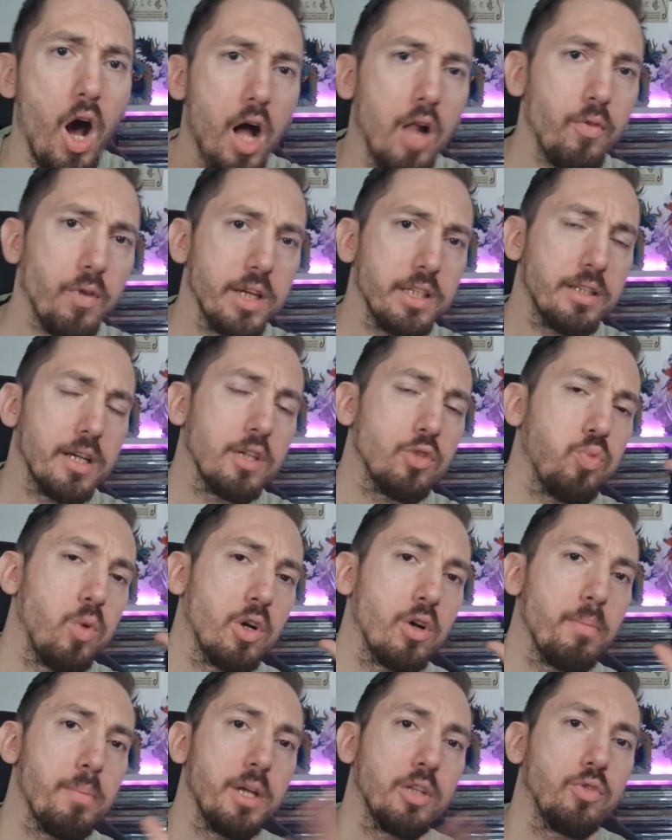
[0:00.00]
Alright guys,
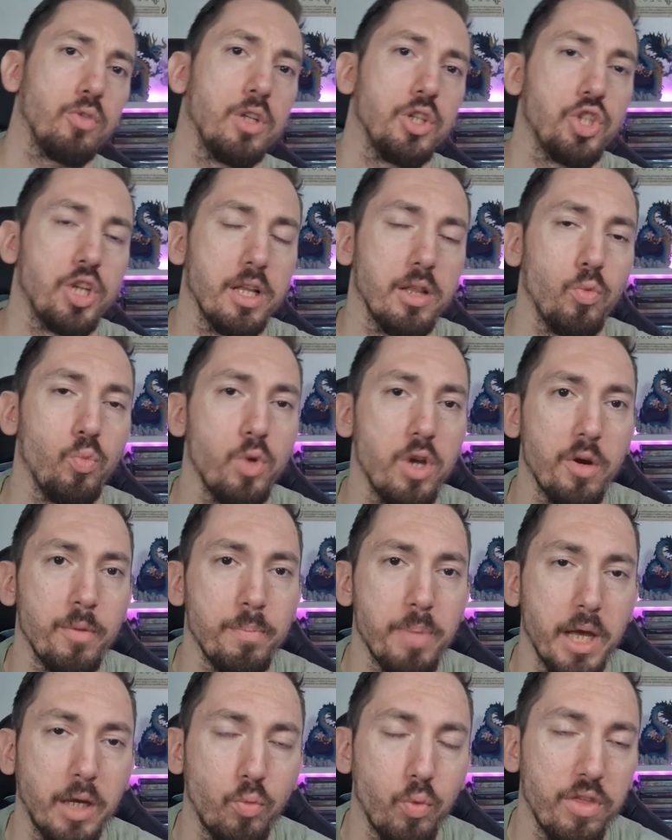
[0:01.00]
welcome back to the channel. We are
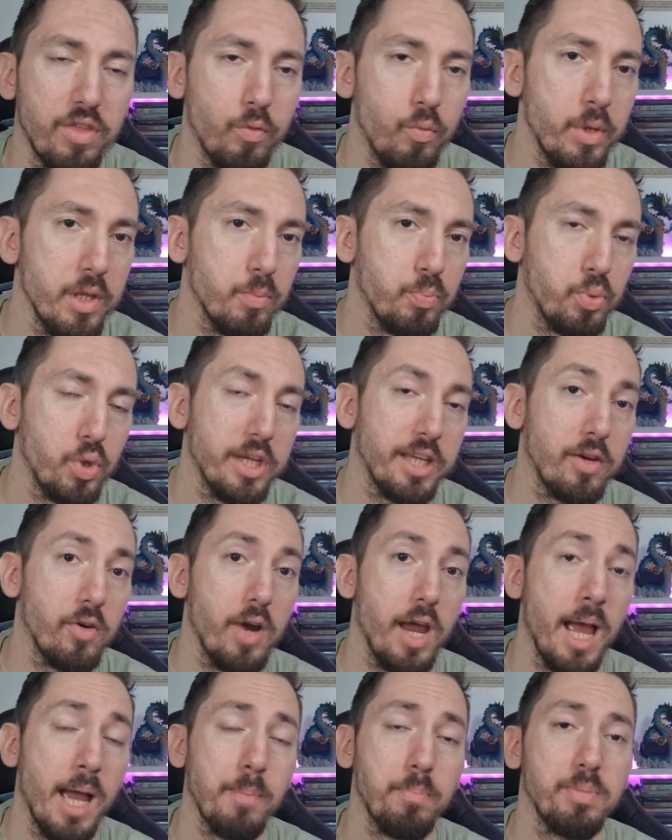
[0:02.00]
back with
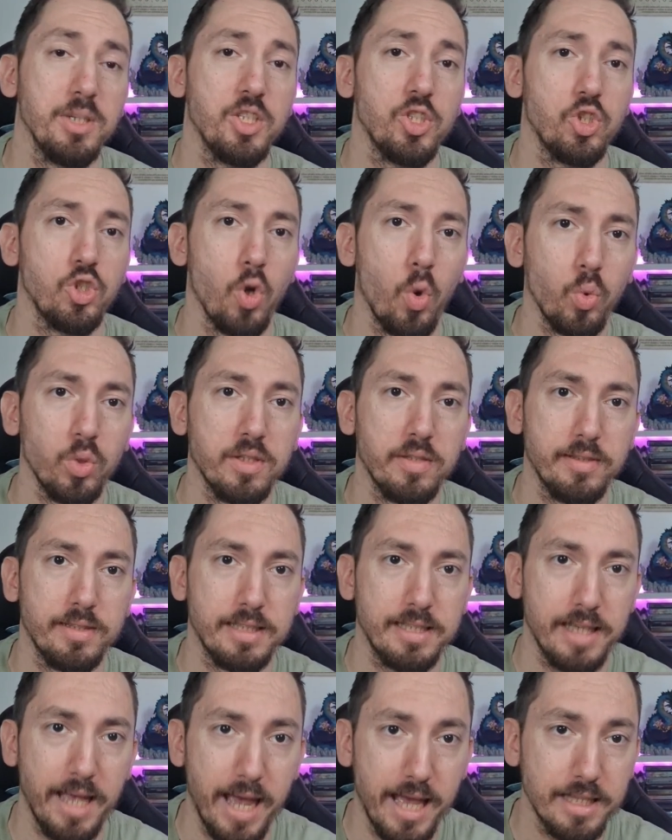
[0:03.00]
Windbreaker episode
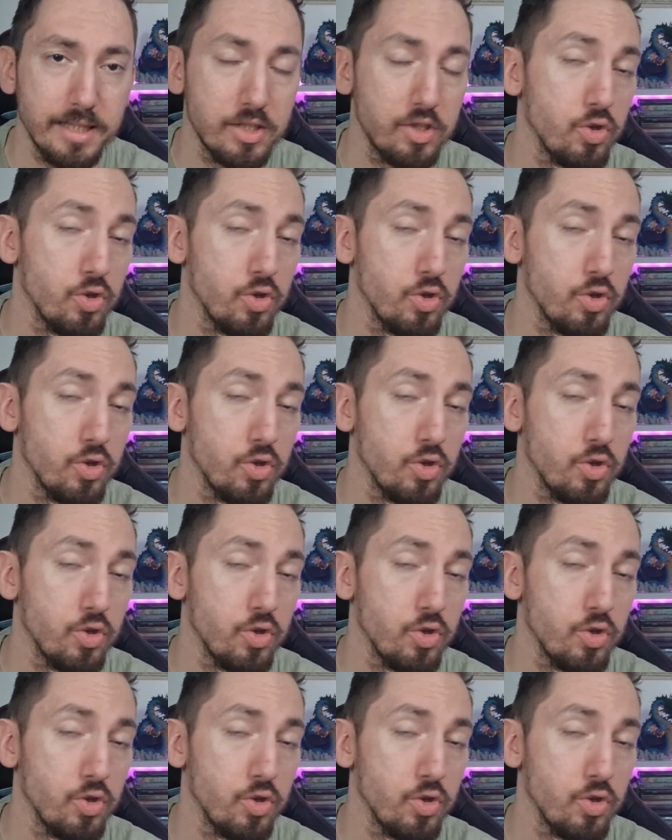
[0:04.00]
10.